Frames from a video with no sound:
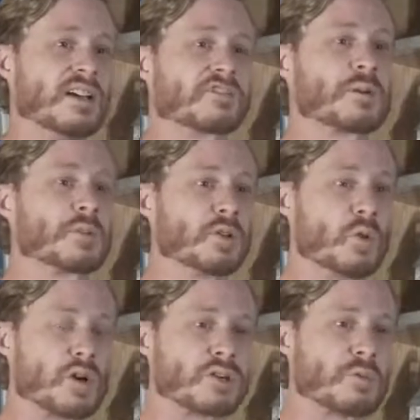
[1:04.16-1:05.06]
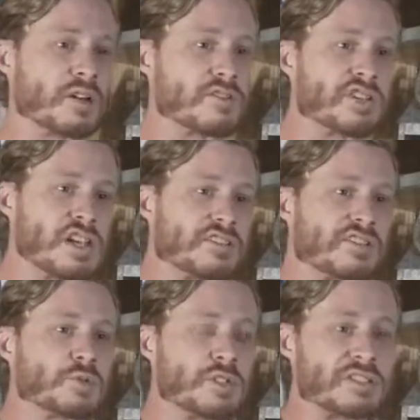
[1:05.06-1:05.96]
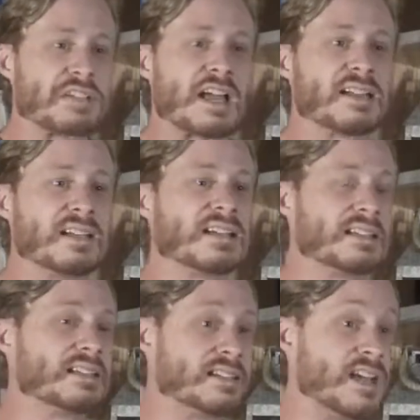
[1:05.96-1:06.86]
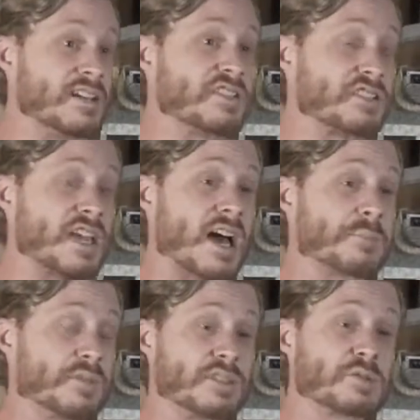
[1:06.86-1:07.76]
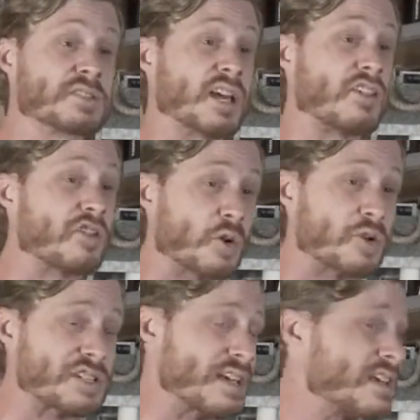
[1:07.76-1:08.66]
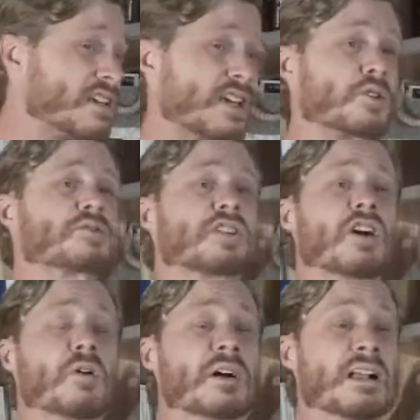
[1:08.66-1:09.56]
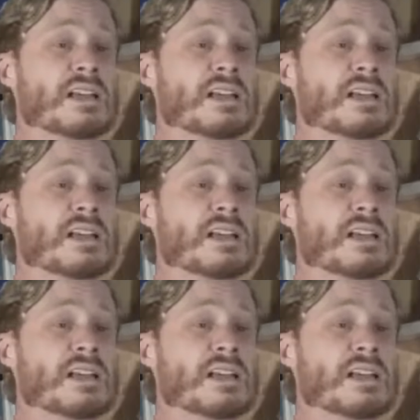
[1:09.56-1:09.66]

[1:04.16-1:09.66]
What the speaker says: from the Lord where Jesus was standing in the nation's capital. This was like 13 years ago.